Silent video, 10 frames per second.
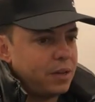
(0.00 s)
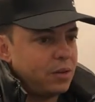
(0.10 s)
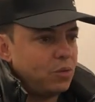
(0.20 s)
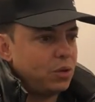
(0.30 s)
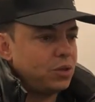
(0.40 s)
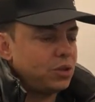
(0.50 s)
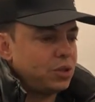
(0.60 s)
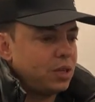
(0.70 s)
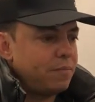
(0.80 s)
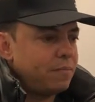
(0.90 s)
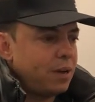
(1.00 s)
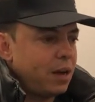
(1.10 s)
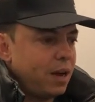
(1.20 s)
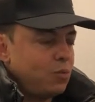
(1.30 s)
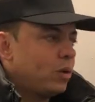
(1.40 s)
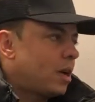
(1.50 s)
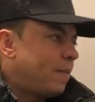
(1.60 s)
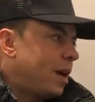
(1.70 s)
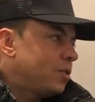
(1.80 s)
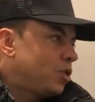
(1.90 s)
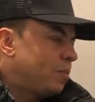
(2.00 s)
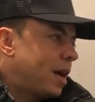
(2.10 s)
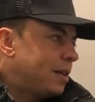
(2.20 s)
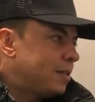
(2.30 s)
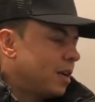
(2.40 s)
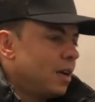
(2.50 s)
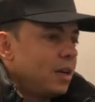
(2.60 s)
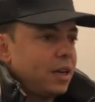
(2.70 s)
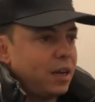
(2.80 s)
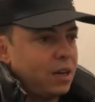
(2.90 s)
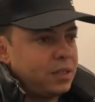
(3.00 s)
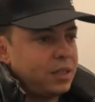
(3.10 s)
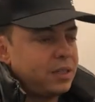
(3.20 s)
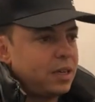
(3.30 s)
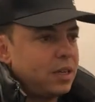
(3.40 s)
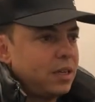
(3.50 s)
we'll just hope we come out on top, guys. It's a